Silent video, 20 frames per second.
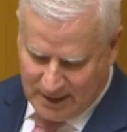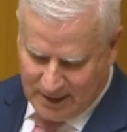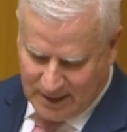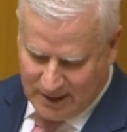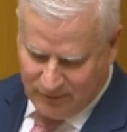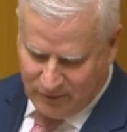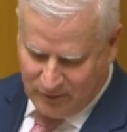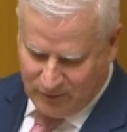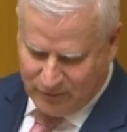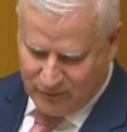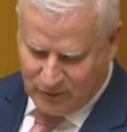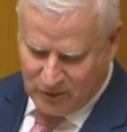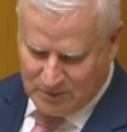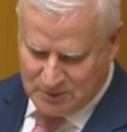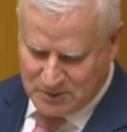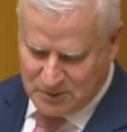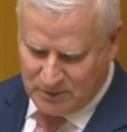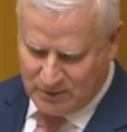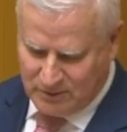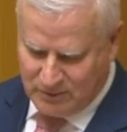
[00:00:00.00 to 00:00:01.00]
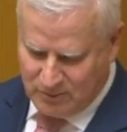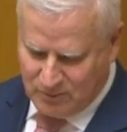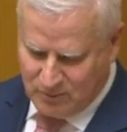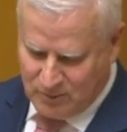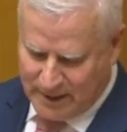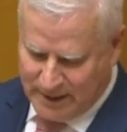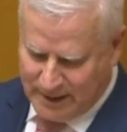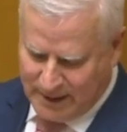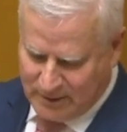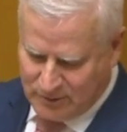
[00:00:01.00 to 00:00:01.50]
for firms with
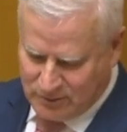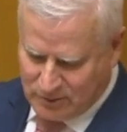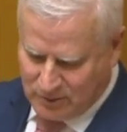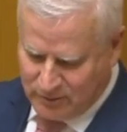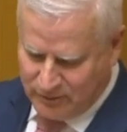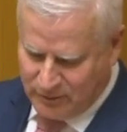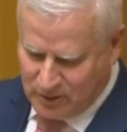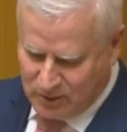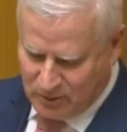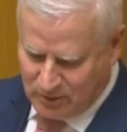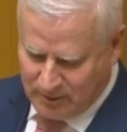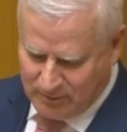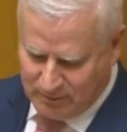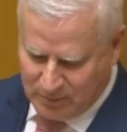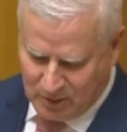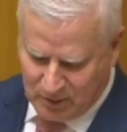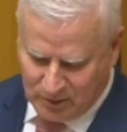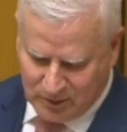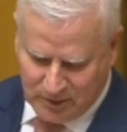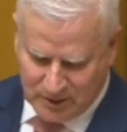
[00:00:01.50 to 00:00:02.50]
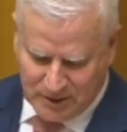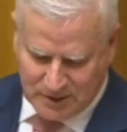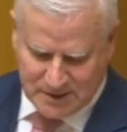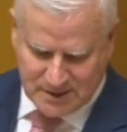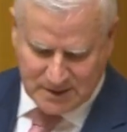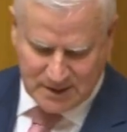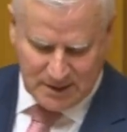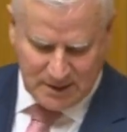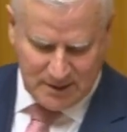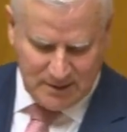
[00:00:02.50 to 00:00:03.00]
100 or fewer
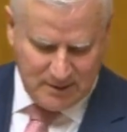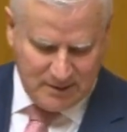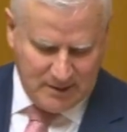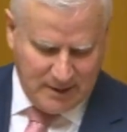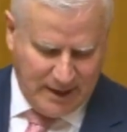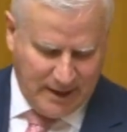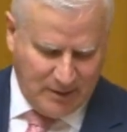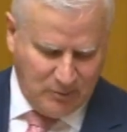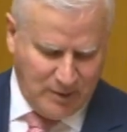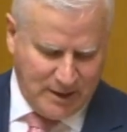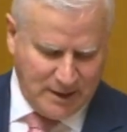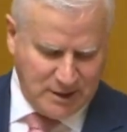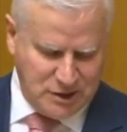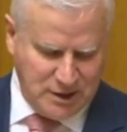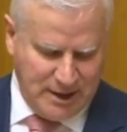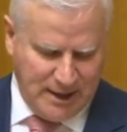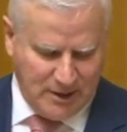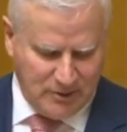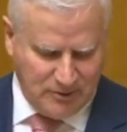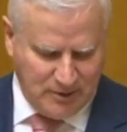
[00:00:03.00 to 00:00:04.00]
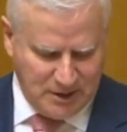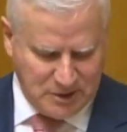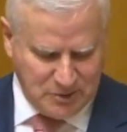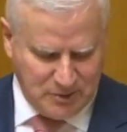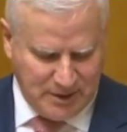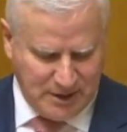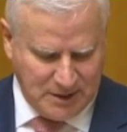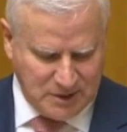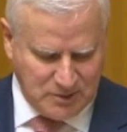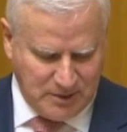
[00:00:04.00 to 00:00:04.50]
employees, and 1 January
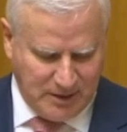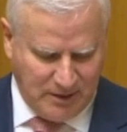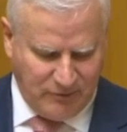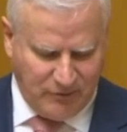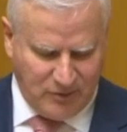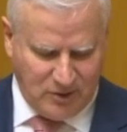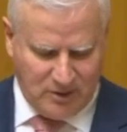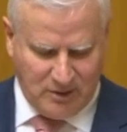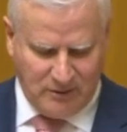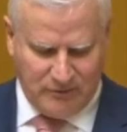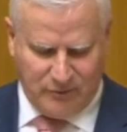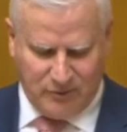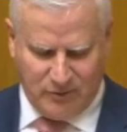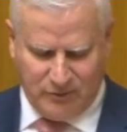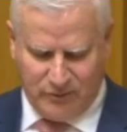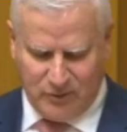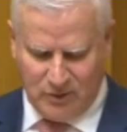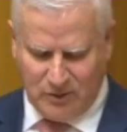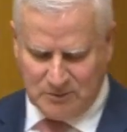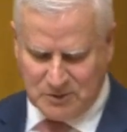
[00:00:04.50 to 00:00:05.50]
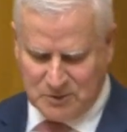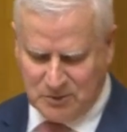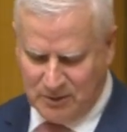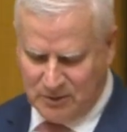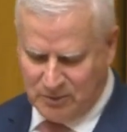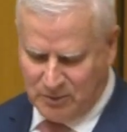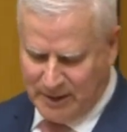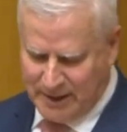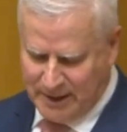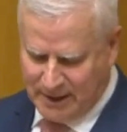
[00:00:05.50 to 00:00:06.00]
2025 for firms
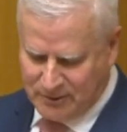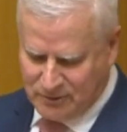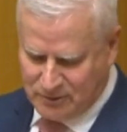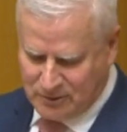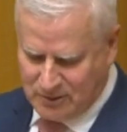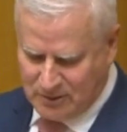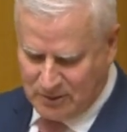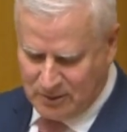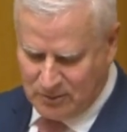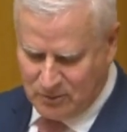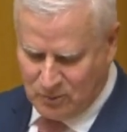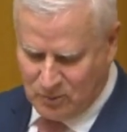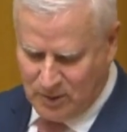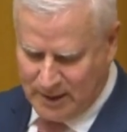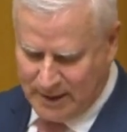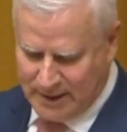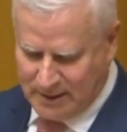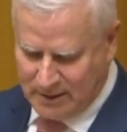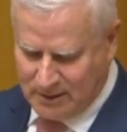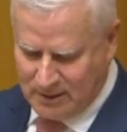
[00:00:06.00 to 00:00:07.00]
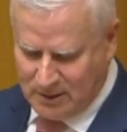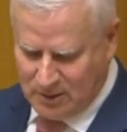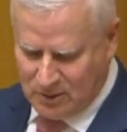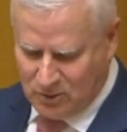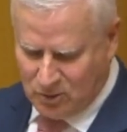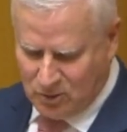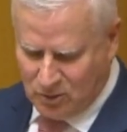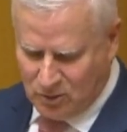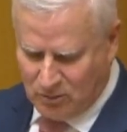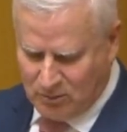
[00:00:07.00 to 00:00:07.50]
with 101
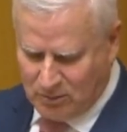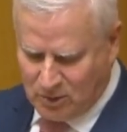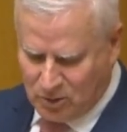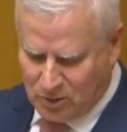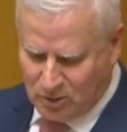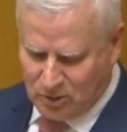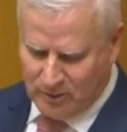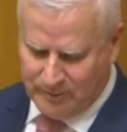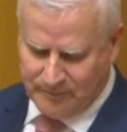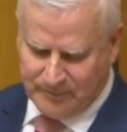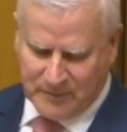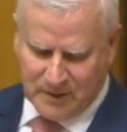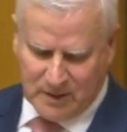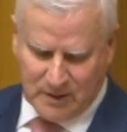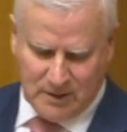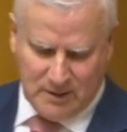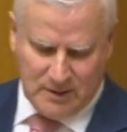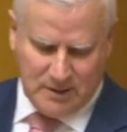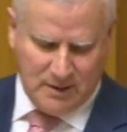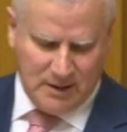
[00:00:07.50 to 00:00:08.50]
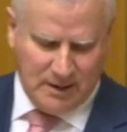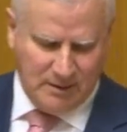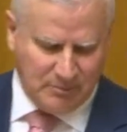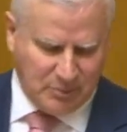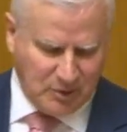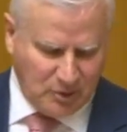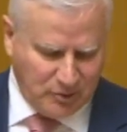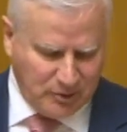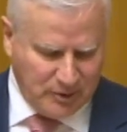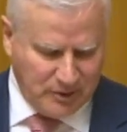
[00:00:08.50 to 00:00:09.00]
or more
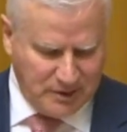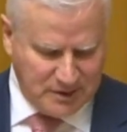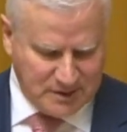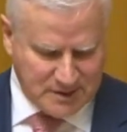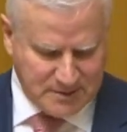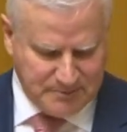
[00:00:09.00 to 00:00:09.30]
employees.